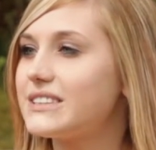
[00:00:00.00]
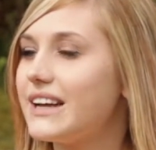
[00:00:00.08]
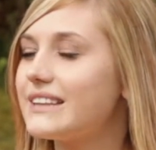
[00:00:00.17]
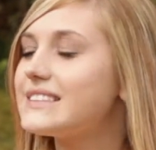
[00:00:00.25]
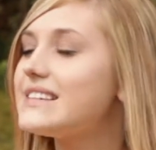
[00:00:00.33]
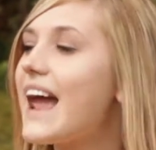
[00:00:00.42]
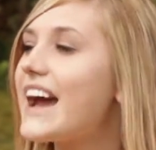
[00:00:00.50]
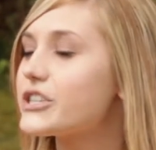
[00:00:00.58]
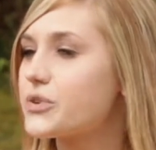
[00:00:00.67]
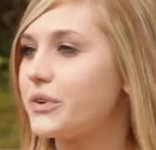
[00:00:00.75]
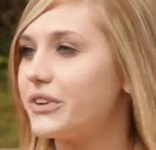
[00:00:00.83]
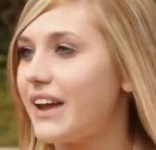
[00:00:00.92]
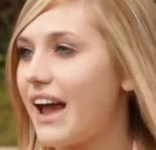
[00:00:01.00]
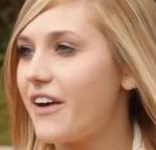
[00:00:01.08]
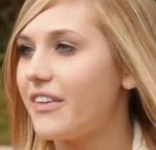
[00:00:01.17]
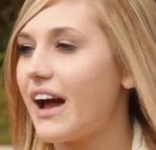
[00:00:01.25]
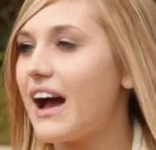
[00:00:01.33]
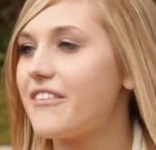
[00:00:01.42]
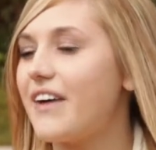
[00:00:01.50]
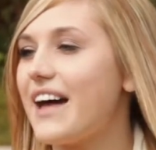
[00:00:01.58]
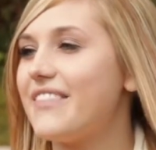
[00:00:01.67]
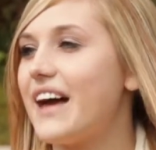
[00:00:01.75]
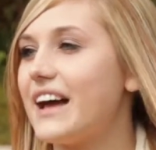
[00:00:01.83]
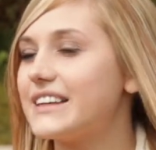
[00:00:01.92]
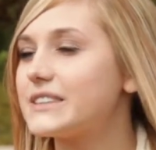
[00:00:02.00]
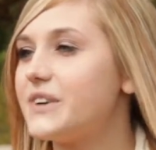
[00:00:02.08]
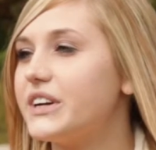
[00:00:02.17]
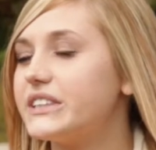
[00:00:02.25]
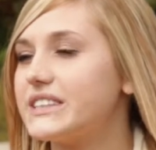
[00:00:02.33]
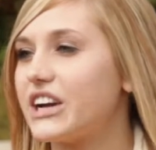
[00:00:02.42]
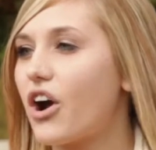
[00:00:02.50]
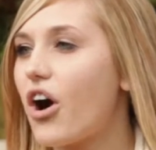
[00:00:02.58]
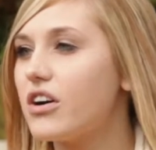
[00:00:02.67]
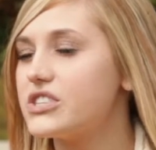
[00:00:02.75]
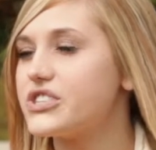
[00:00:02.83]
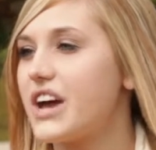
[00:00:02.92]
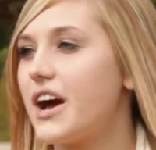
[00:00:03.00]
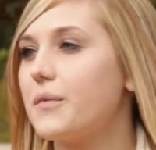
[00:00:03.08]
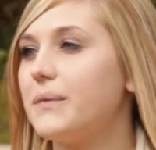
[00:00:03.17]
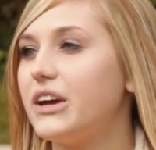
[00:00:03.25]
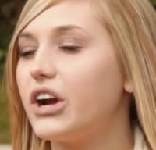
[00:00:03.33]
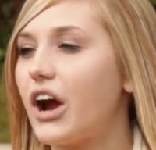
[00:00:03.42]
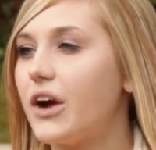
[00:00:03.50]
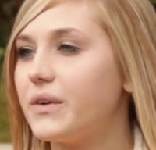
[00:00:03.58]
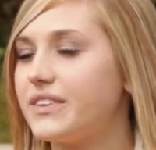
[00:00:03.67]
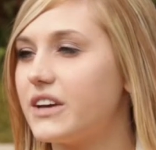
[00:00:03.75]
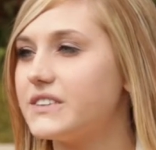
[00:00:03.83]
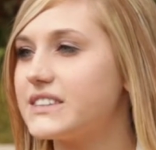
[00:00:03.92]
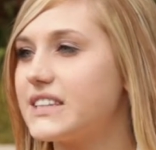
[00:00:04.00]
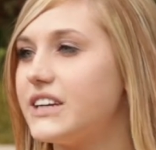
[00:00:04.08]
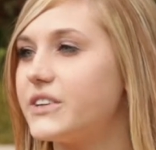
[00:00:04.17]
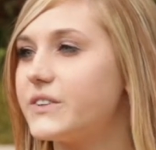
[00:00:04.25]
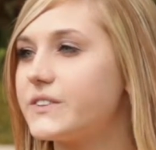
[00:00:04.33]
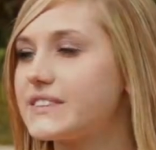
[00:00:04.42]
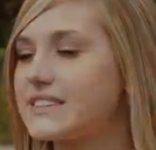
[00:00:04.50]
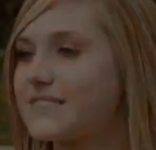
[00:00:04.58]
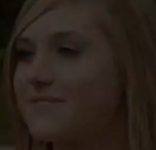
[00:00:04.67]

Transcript: it's natural now that I've had that experience in college to help me grow with those skills.